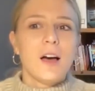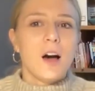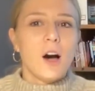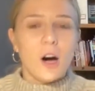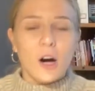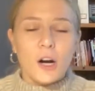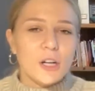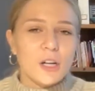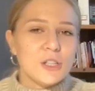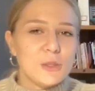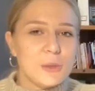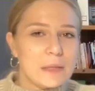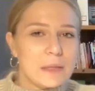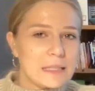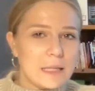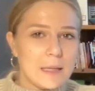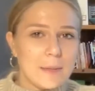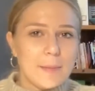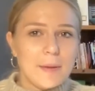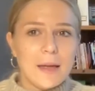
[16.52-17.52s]
are doing
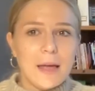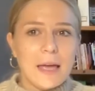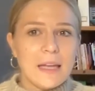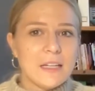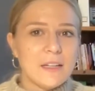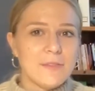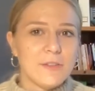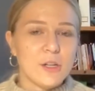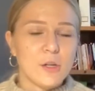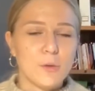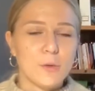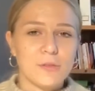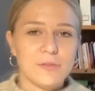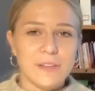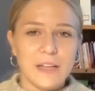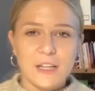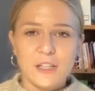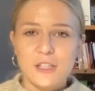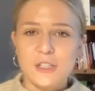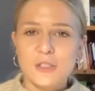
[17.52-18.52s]
some end of year
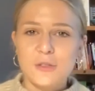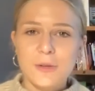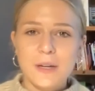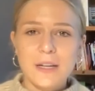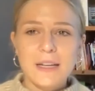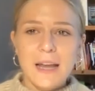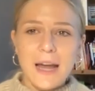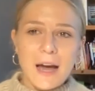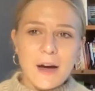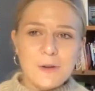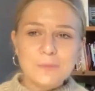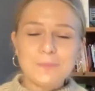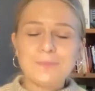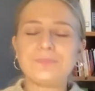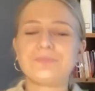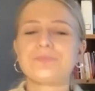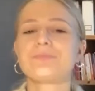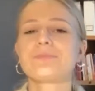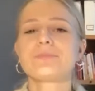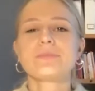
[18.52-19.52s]
reflections right now,
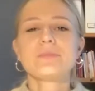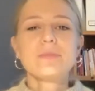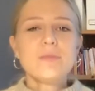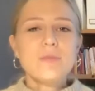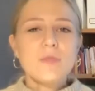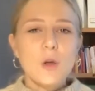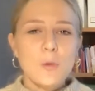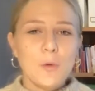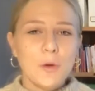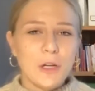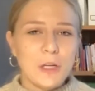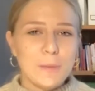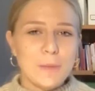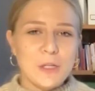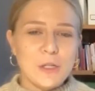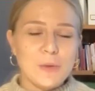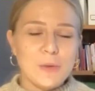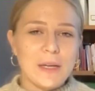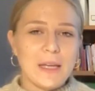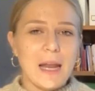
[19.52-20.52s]
we're going to be
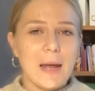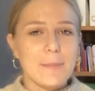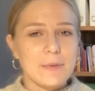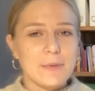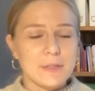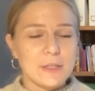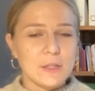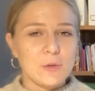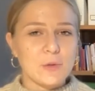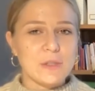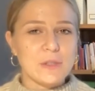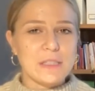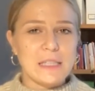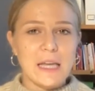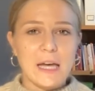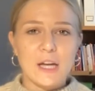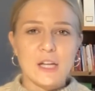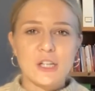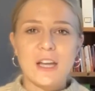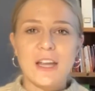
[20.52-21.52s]
doing an episode
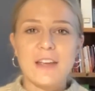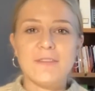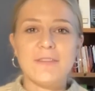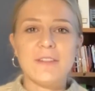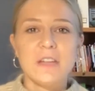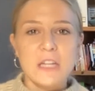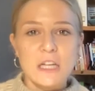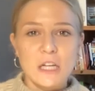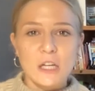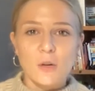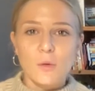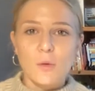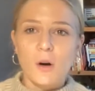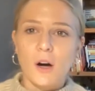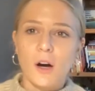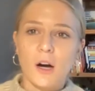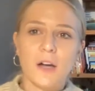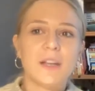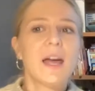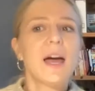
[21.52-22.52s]
/ a video
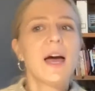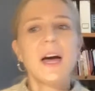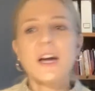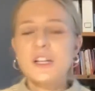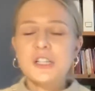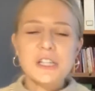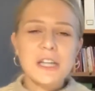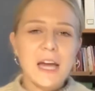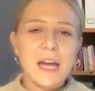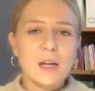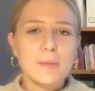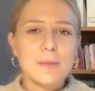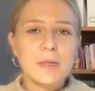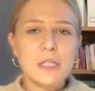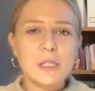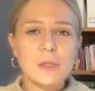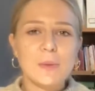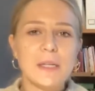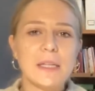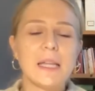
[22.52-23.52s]
on actually how to be
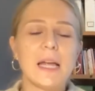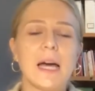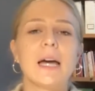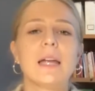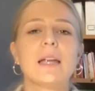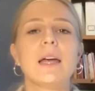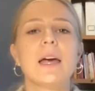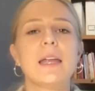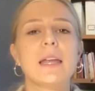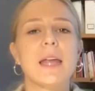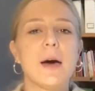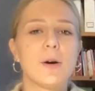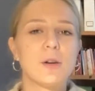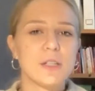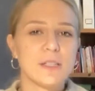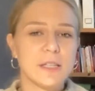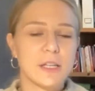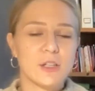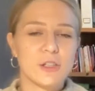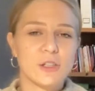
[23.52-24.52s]
doing that and how to
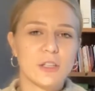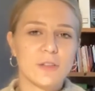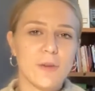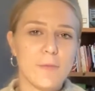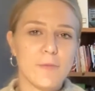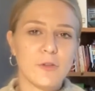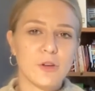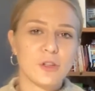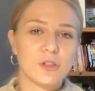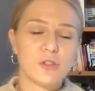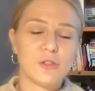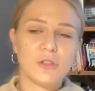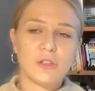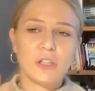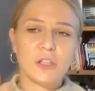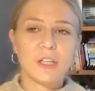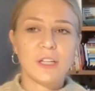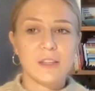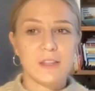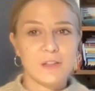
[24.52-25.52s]
set yourself up for your new
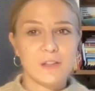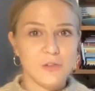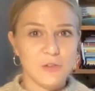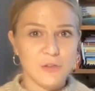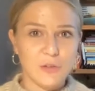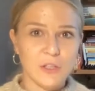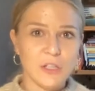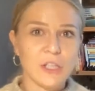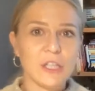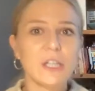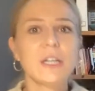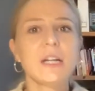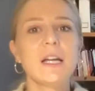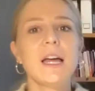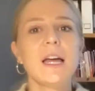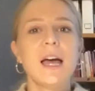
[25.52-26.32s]
year in the new year.